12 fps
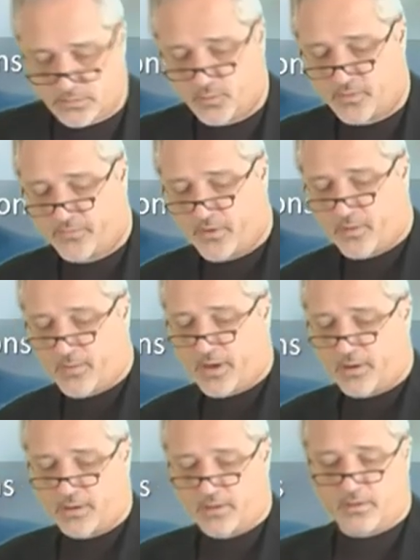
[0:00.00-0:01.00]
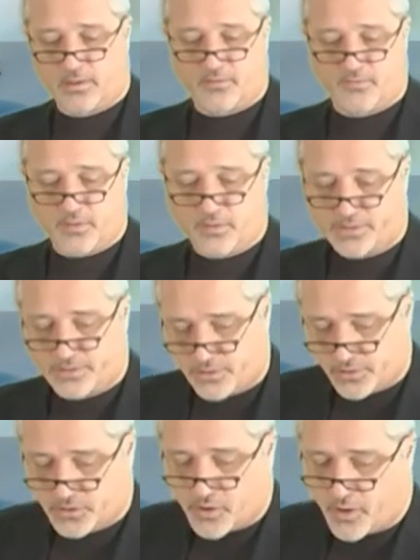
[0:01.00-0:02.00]
one of our American
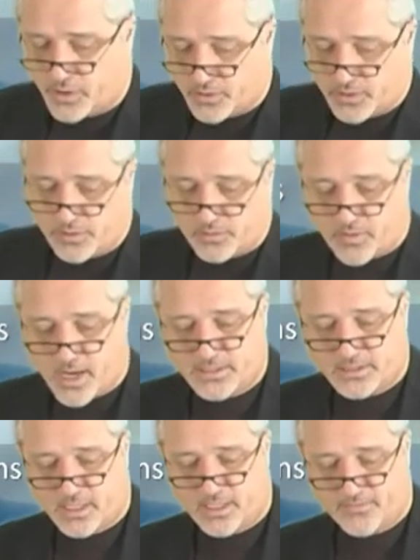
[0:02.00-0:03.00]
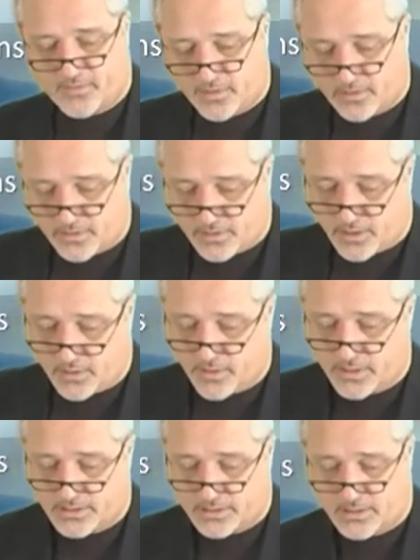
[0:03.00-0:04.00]
viewers, George writes, I live in the
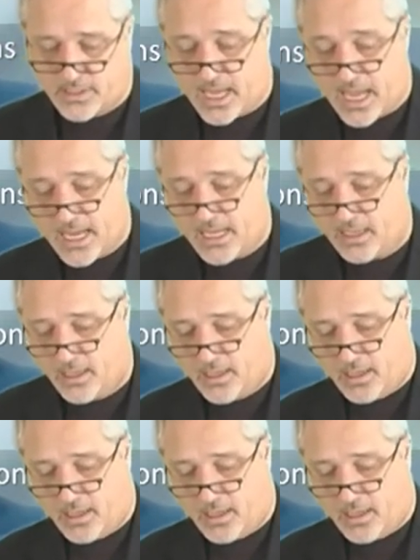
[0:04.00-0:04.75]
USA.